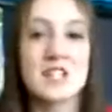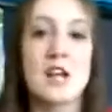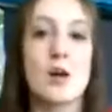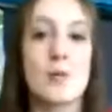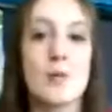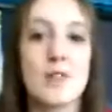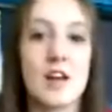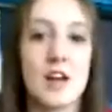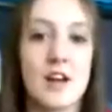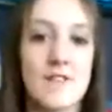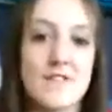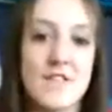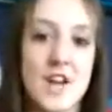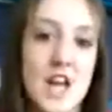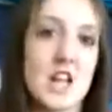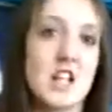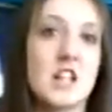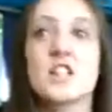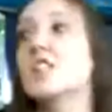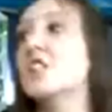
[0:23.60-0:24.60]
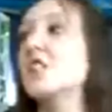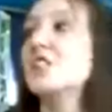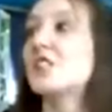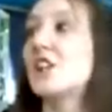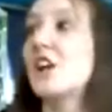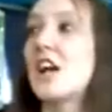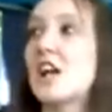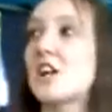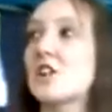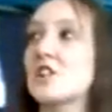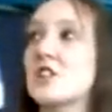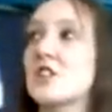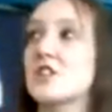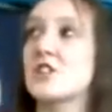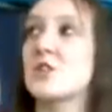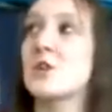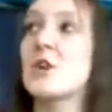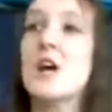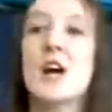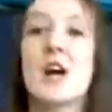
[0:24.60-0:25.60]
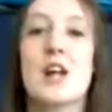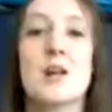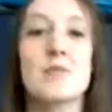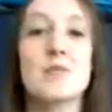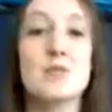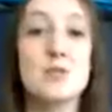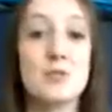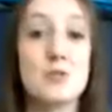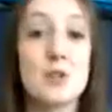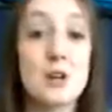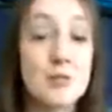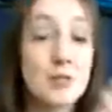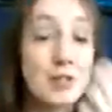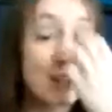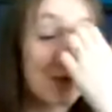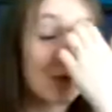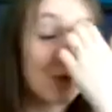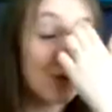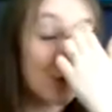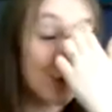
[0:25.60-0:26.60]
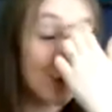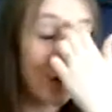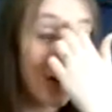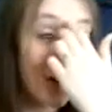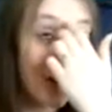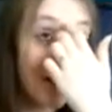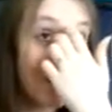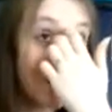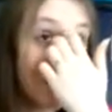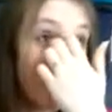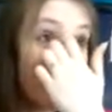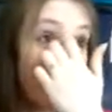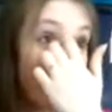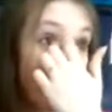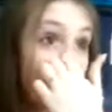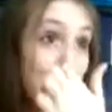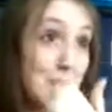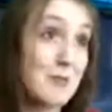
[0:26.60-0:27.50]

Tell me that I fail, because I actually do. I really do try and do like